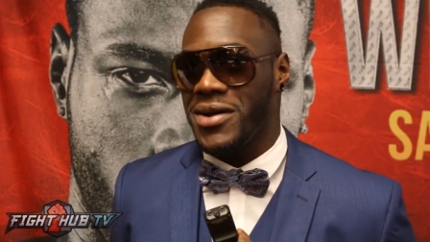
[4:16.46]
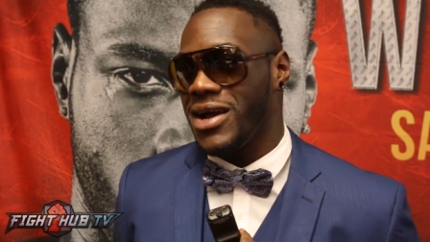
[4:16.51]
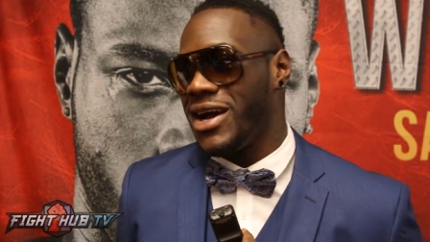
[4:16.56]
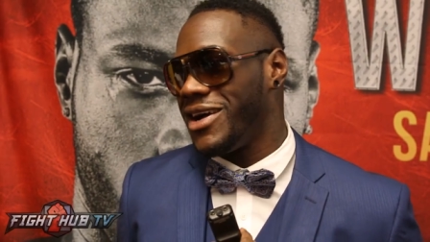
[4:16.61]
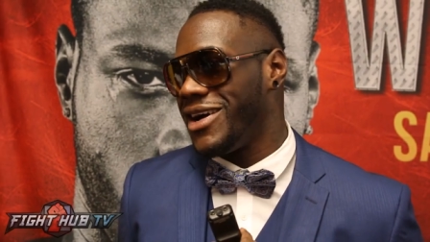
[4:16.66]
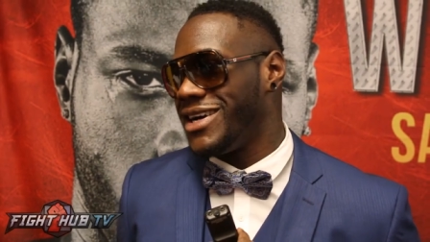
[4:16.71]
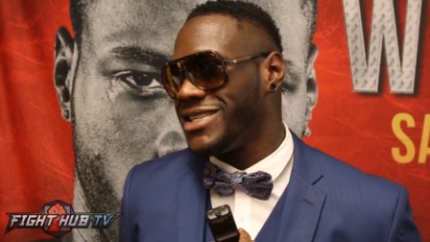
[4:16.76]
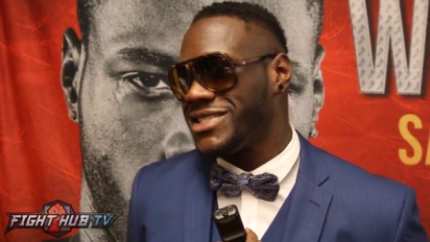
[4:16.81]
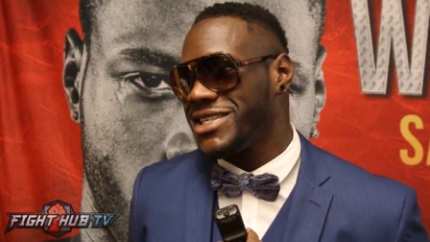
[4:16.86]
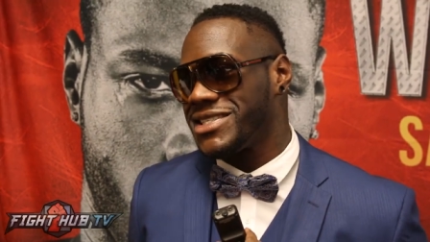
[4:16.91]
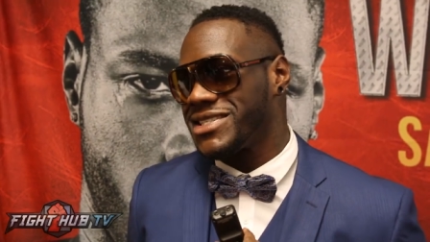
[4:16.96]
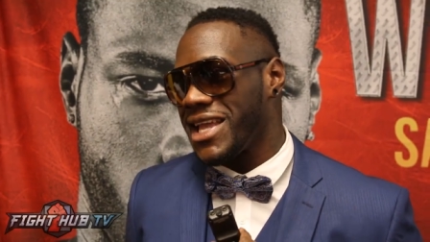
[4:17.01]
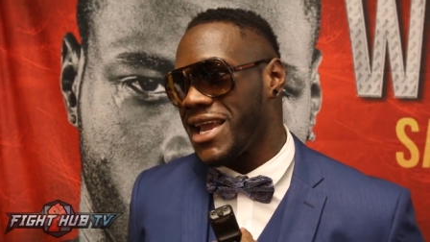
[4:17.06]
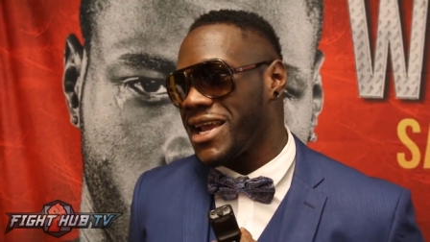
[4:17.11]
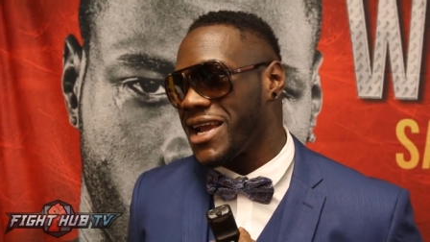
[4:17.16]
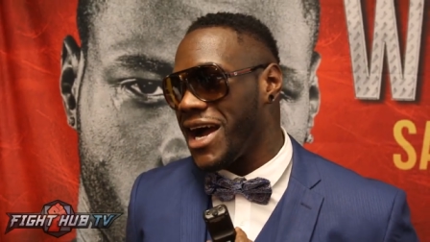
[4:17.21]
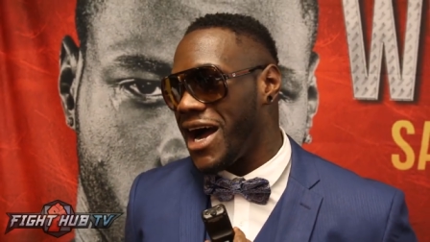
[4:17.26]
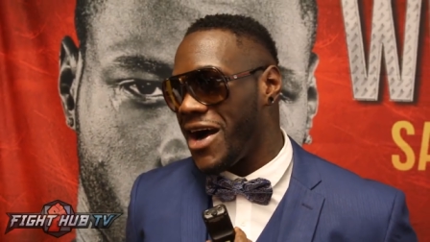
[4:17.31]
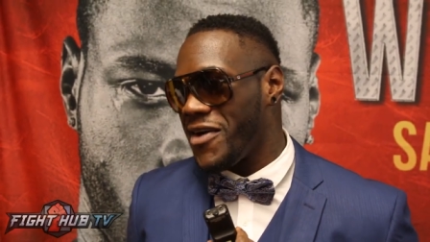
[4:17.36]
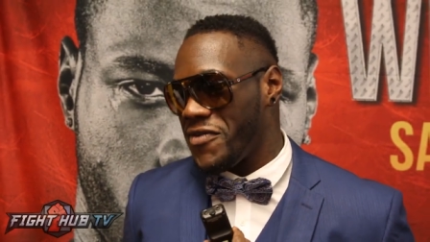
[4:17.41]
I just
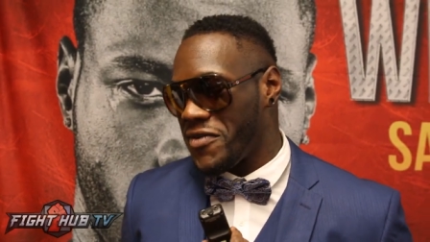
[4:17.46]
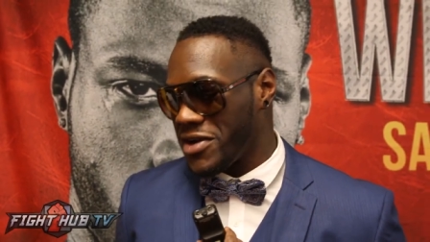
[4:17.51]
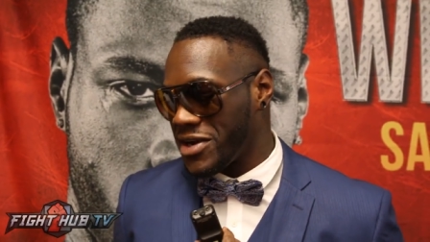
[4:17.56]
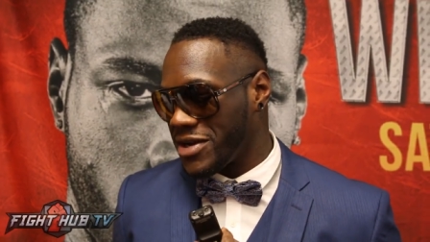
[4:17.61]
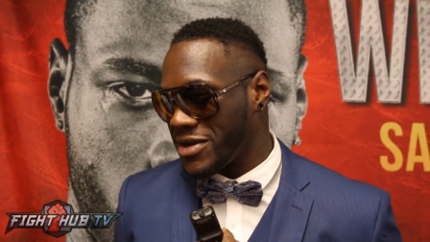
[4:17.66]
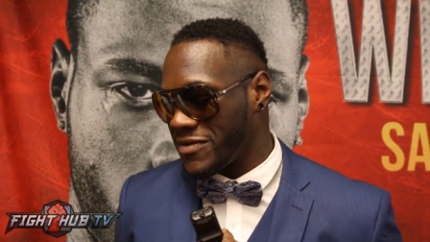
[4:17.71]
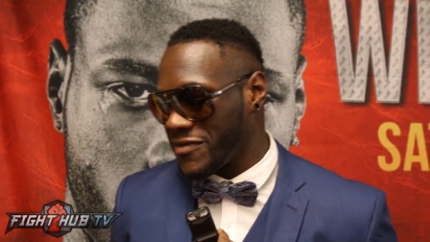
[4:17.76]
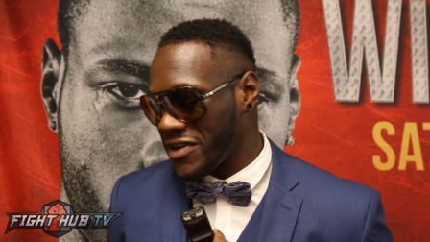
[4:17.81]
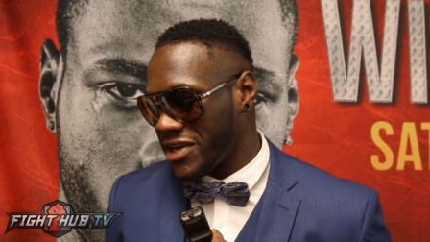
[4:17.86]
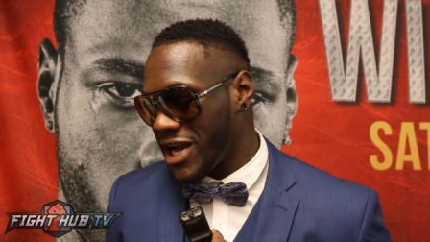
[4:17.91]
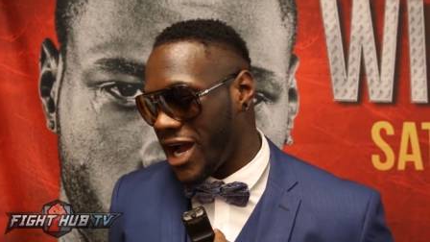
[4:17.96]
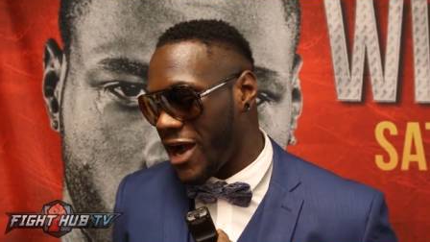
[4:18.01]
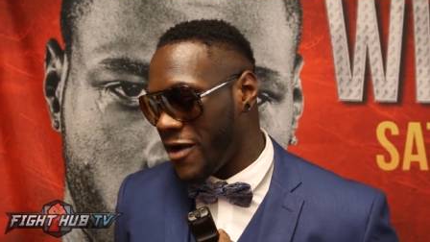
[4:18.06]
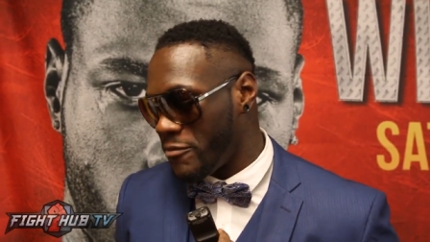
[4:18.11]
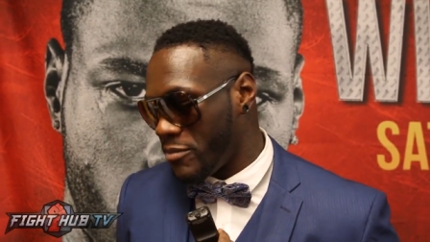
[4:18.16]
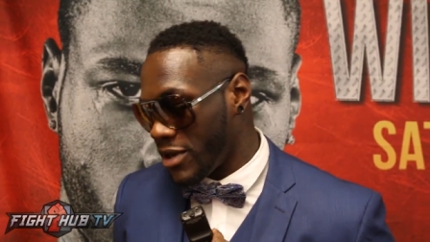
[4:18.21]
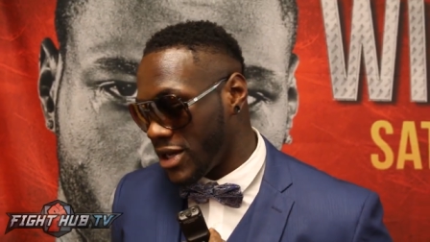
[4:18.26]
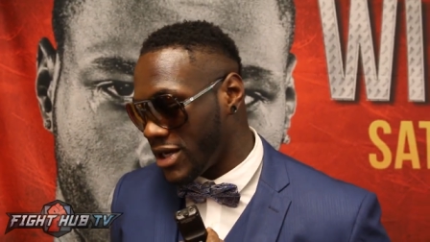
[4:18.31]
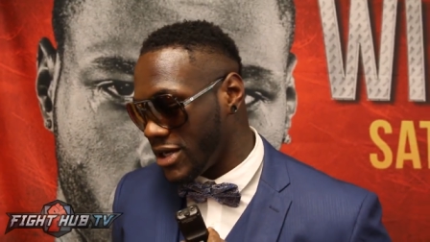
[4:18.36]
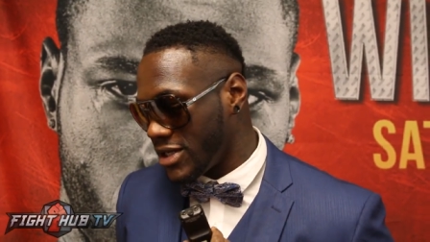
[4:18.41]
thank God for the
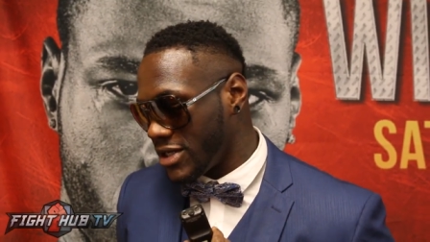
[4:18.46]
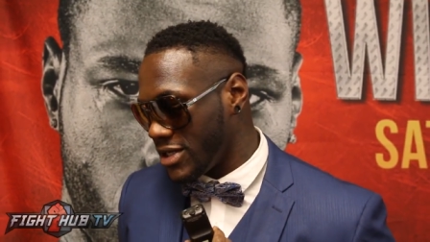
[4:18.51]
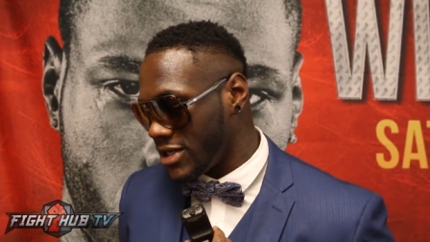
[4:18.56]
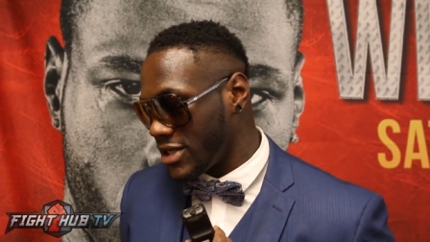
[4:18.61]
God ability,